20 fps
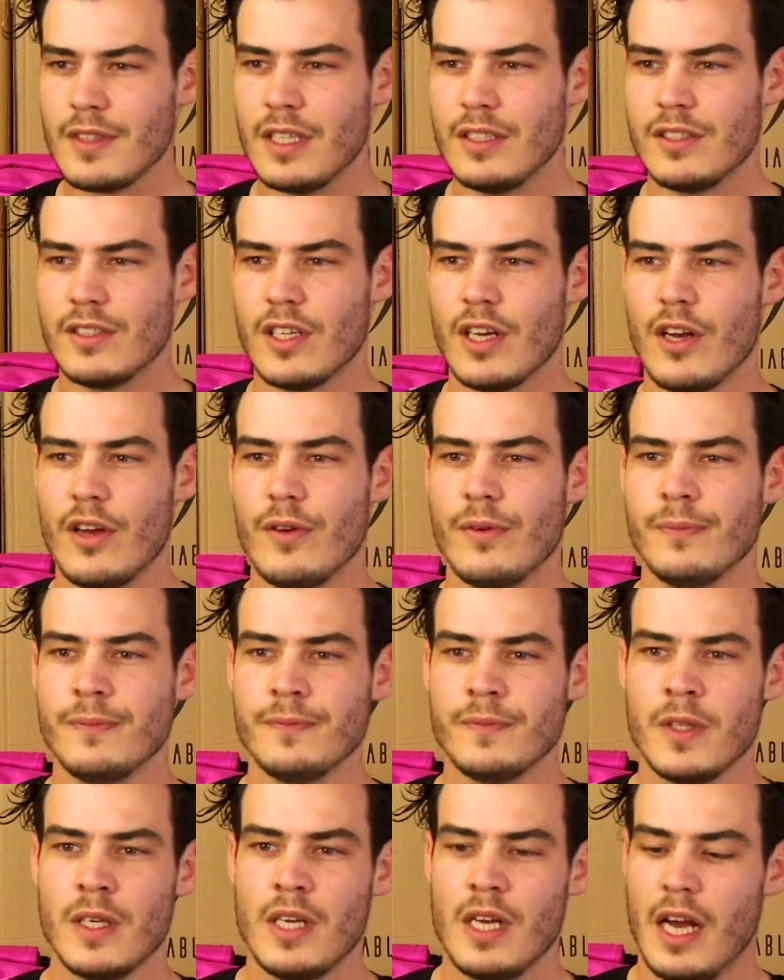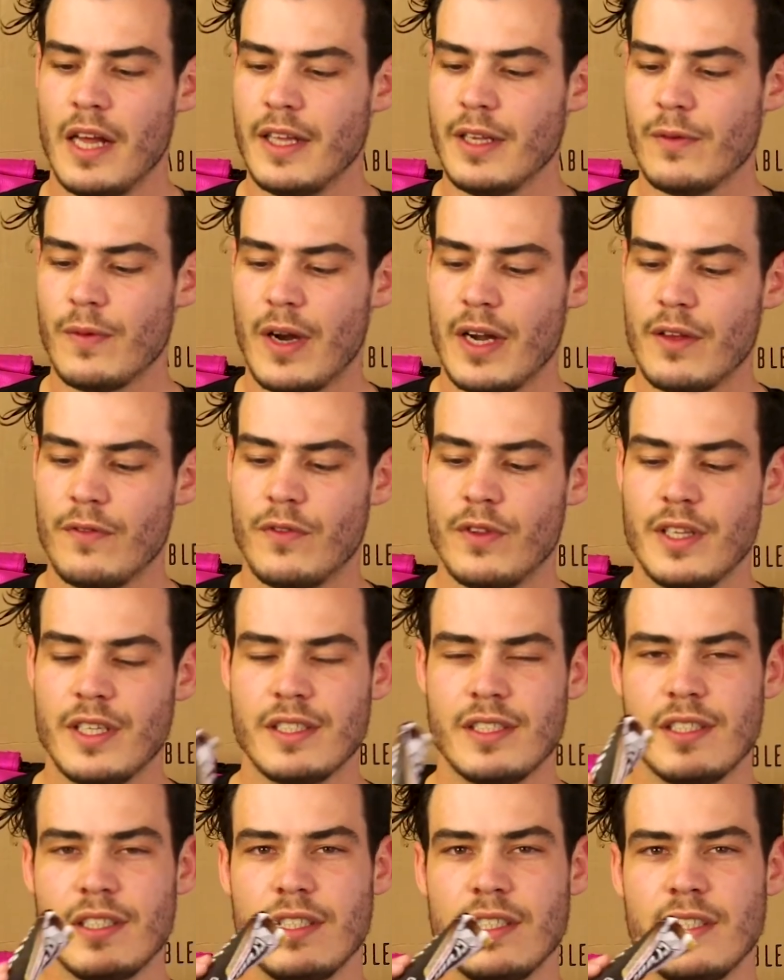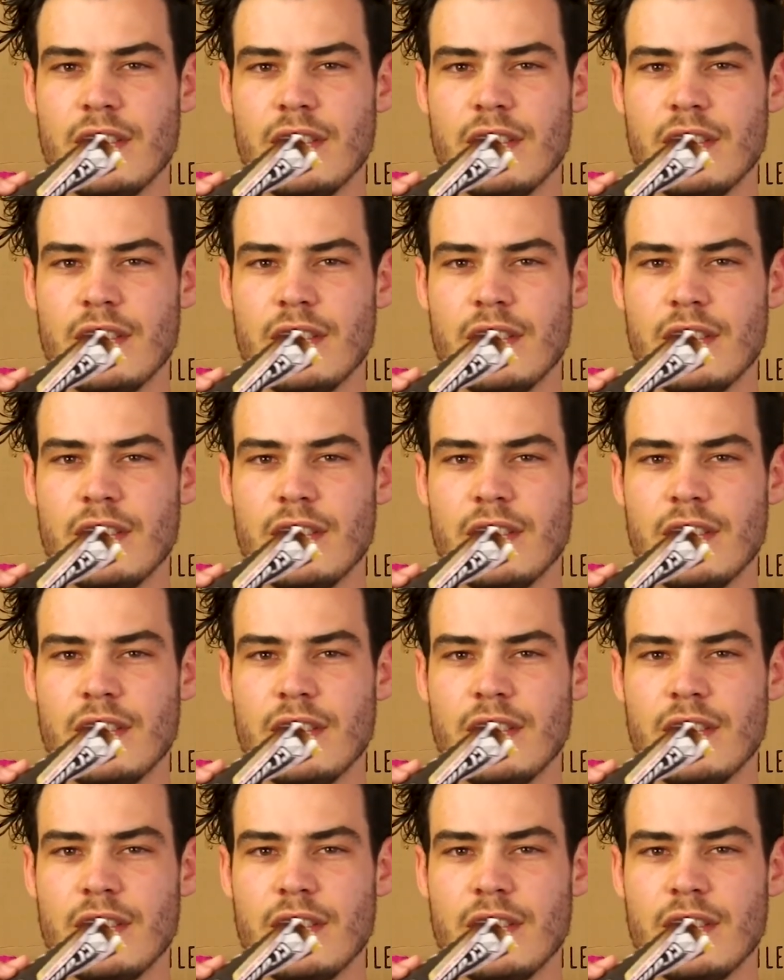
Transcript: So I think rating for this